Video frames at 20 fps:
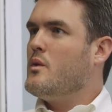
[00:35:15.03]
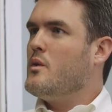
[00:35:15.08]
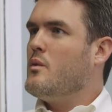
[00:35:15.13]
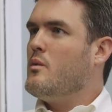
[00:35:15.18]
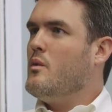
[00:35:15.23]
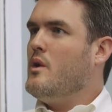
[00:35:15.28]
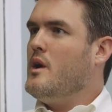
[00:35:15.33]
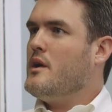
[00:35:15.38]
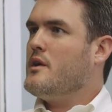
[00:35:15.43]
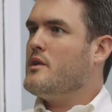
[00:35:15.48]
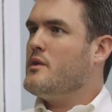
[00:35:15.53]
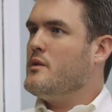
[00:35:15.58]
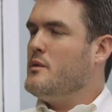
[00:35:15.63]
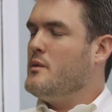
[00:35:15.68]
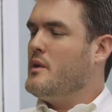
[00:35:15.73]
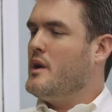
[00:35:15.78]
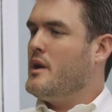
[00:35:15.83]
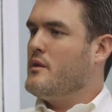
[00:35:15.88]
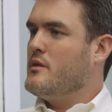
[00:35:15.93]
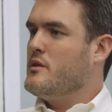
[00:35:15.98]
Walk
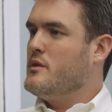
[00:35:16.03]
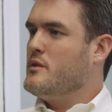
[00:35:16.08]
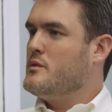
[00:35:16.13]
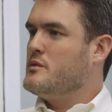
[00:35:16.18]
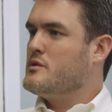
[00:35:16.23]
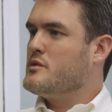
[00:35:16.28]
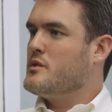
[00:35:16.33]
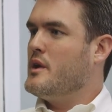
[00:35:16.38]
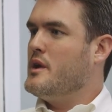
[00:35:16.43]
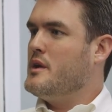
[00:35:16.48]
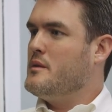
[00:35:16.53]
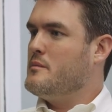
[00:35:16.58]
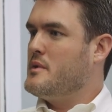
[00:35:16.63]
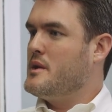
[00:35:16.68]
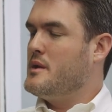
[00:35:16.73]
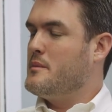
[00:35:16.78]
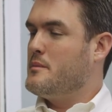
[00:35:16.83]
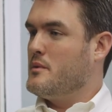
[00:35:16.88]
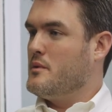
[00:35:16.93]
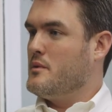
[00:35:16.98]
through how you train
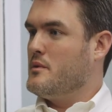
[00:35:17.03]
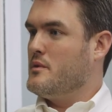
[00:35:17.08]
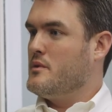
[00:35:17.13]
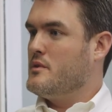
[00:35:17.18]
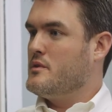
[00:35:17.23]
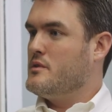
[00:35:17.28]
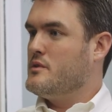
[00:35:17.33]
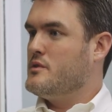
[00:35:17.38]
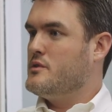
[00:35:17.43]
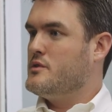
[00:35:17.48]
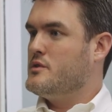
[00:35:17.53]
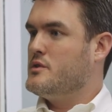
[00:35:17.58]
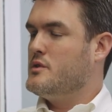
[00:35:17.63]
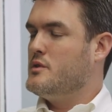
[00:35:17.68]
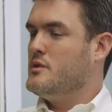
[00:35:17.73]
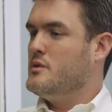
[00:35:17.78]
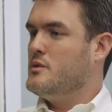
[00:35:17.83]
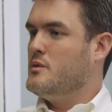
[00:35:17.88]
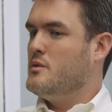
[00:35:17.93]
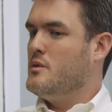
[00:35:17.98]
people
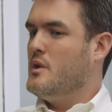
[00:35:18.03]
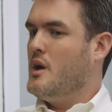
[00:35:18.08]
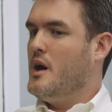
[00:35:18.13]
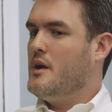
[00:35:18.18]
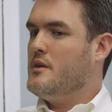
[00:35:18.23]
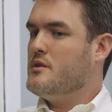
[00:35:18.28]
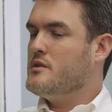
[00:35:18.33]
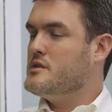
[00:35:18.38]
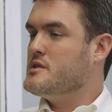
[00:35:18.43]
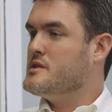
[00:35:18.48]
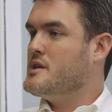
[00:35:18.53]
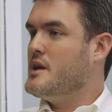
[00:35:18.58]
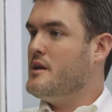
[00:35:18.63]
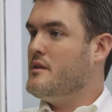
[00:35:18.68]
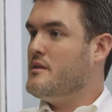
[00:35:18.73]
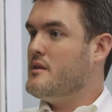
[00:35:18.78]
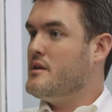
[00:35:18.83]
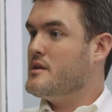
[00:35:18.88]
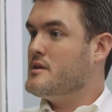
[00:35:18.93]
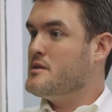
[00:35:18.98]
to
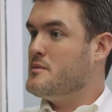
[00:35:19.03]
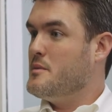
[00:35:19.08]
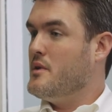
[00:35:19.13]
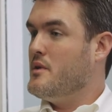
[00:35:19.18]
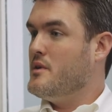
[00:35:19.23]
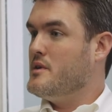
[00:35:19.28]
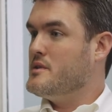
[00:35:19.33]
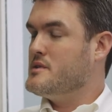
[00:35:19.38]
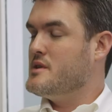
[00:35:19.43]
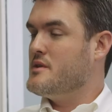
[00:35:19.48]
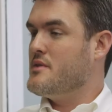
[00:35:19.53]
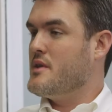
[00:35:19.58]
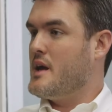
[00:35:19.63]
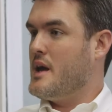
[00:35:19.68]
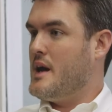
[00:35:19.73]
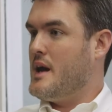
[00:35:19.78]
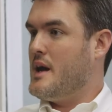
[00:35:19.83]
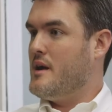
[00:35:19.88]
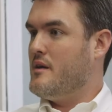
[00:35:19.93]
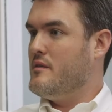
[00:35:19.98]
understand the experience that they
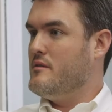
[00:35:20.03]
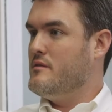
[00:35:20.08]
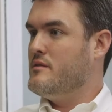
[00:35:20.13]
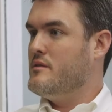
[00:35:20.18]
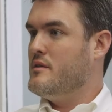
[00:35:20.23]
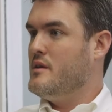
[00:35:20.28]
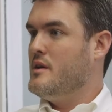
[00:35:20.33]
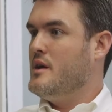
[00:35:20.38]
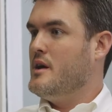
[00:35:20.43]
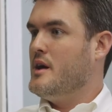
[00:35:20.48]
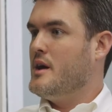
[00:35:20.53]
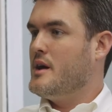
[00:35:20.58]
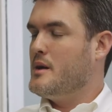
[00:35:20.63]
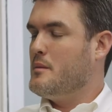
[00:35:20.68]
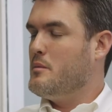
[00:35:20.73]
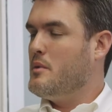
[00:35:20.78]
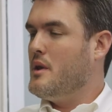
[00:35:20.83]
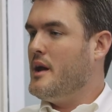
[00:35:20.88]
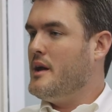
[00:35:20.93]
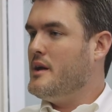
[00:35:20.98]
have and
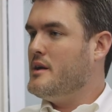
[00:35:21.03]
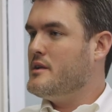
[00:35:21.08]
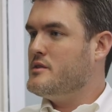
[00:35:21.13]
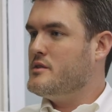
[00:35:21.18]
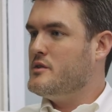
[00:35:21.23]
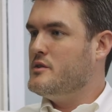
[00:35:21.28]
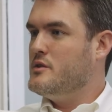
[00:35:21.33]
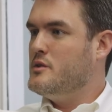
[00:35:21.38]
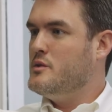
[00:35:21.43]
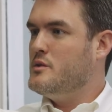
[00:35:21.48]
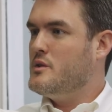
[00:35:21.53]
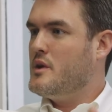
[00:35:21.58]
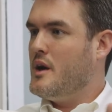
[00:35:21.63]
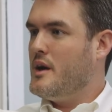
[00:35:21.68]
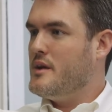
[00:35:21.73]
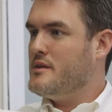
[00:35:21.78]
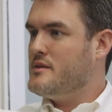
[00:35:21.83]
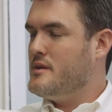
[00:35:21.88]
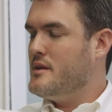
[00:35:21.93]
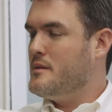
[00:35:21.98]
apply it to new
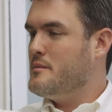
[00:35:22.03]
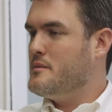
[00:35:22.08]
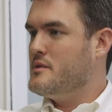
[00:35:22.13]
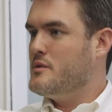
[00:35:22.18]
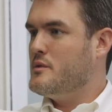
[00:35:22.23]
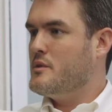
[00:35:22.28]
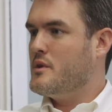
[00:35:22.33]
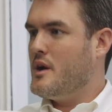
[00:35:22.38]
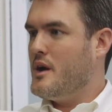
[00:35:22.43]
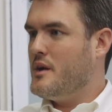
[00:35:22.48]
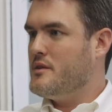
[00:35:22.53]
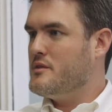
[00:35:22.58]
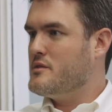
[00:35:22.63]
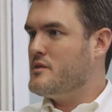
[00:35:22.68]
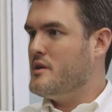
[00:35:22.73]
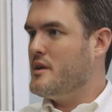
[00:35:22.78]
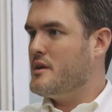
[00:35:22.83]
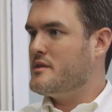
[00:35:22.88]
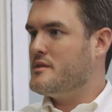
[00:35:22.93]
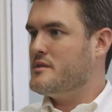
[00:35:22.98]
concepts, new
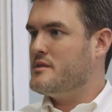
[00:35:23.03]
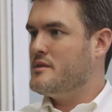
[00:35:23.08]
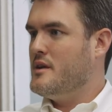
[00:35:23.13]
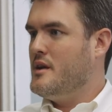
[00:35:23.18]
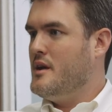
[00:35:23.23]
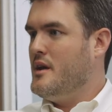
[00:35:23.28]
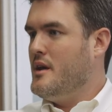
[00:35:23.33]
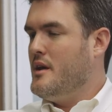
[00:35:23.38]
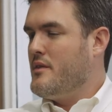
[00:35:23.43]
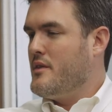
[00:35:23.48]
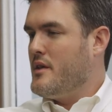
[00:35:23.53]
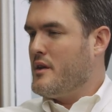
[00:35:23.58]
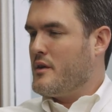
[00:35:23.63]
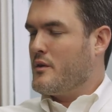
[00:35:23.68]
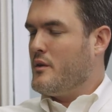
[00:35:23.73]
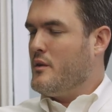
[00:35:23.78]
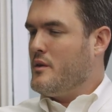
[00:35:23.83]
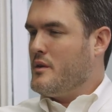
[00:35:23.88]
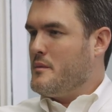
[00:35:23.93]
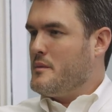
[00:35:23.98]
constructs that are
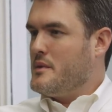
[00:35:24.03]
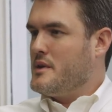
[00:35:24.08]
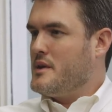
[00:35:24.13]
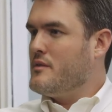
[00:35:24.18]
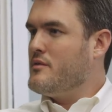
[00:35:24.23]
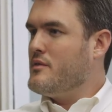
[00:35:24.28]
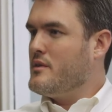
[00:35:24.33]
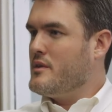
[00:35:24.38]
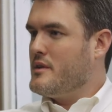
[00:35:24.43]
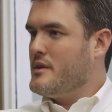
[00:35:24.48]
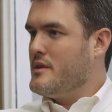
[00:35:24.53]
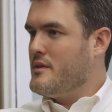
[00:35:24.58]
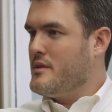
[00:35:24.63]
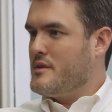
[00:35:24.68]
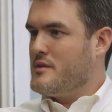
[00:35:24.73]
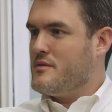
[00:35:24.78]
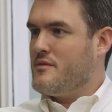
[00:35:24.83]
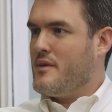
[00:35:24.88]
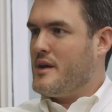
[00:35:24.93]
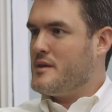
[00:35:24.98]
going to be different in
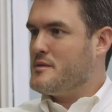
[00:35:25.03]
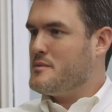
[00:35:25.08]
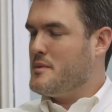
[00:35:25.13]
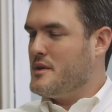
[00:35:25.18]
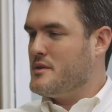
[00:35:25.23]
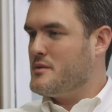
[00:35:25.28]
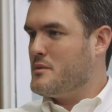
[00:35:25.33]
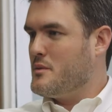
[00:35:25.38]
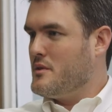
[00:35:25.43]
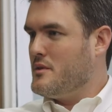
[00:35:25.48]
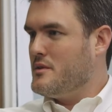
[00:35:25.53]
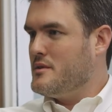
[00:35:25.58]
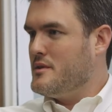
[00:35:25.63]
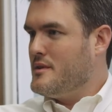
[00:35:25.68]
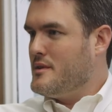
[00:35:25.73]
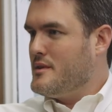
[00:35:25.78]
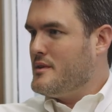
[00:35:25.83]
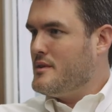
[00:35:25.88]
this fast-paced world.